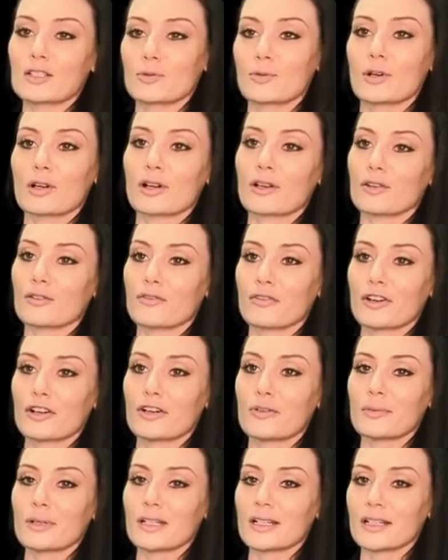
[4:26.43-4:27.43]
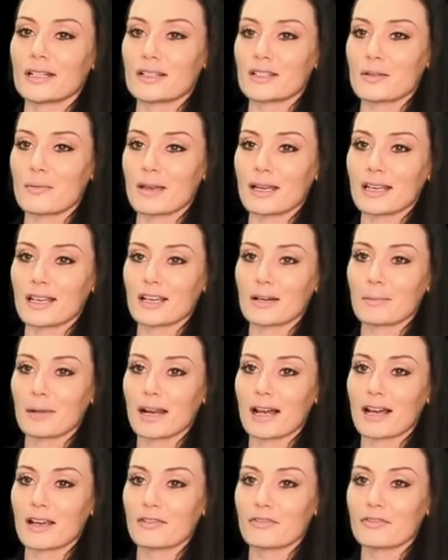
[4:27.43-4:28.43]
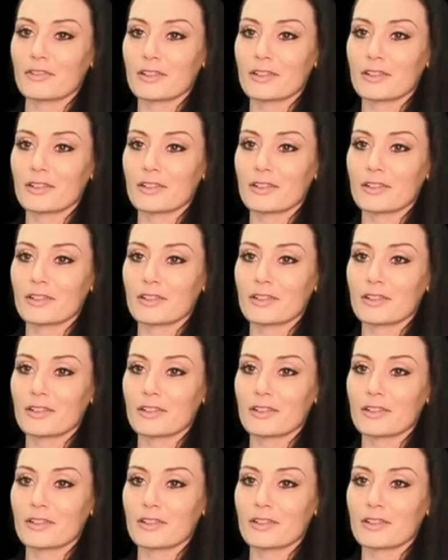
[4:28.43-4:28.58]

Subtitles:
to work on the film and to make it come alive.